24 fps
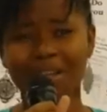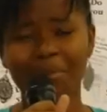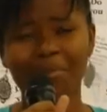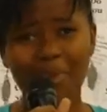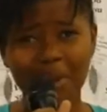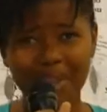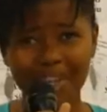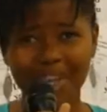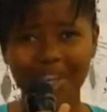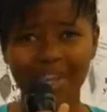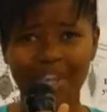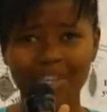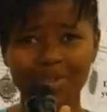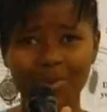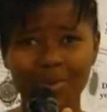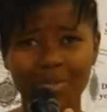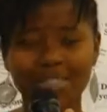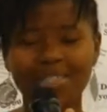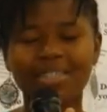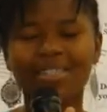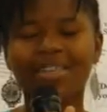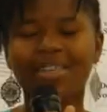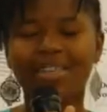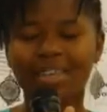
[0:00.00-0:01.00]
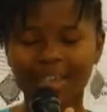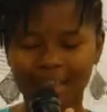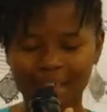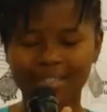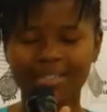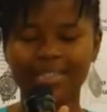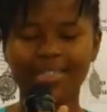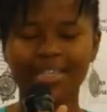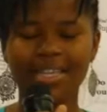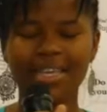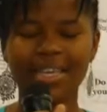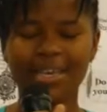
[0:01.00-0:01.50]
breaking a sweat.
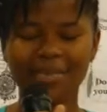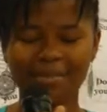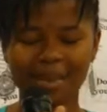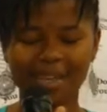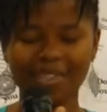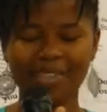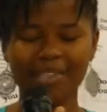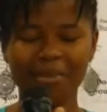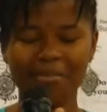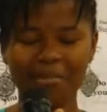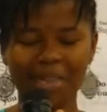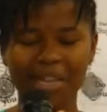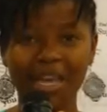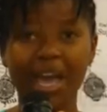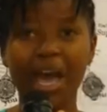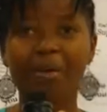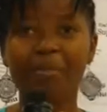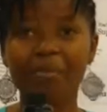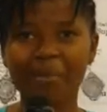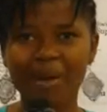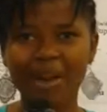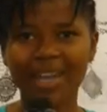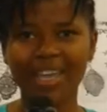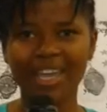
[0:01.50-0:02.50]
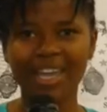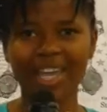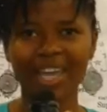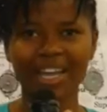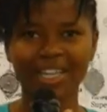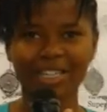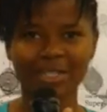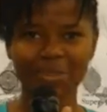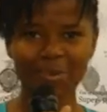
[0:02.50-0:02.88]
Yes, imagine me breaking a